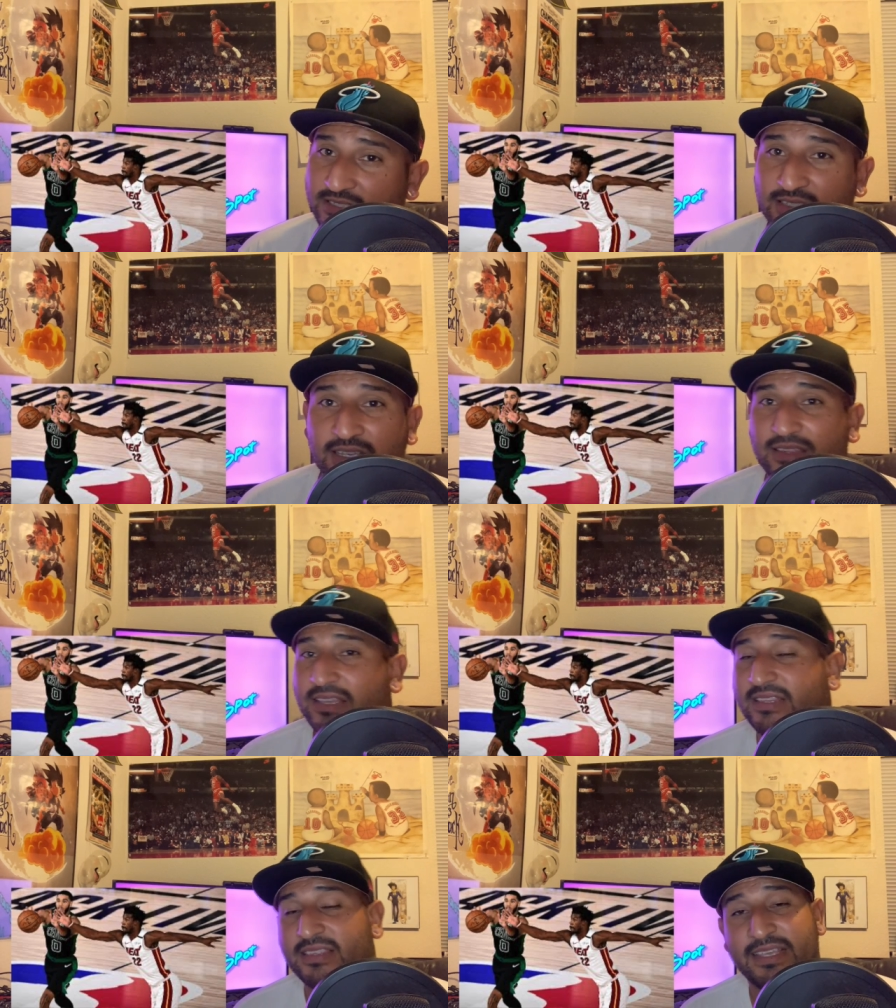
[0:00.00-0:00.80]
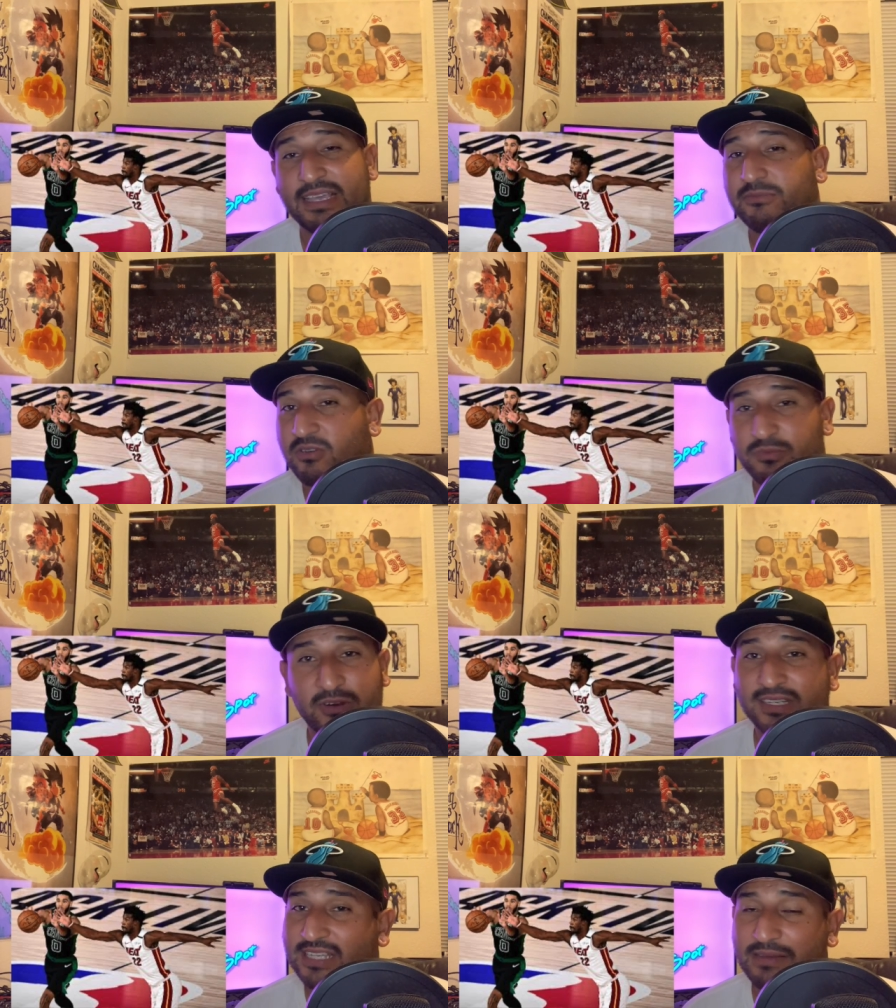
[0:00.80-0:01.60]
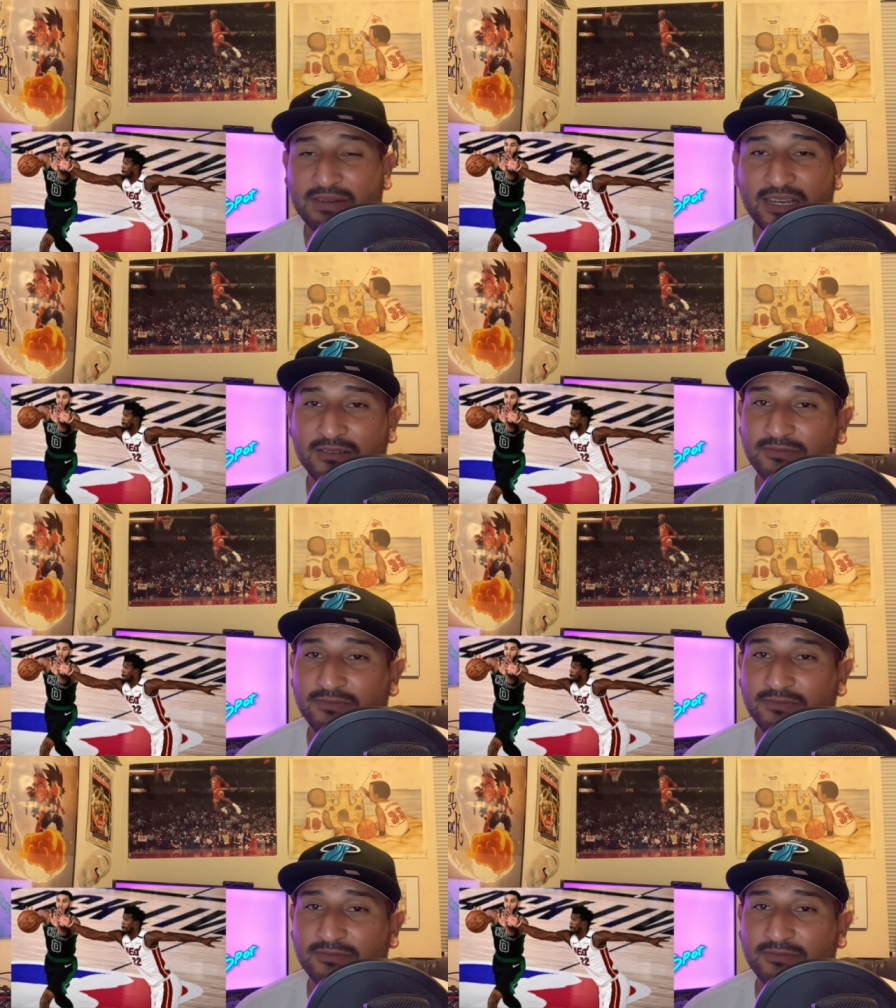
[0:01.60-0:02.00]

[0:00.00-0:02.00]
And then they get more break time now.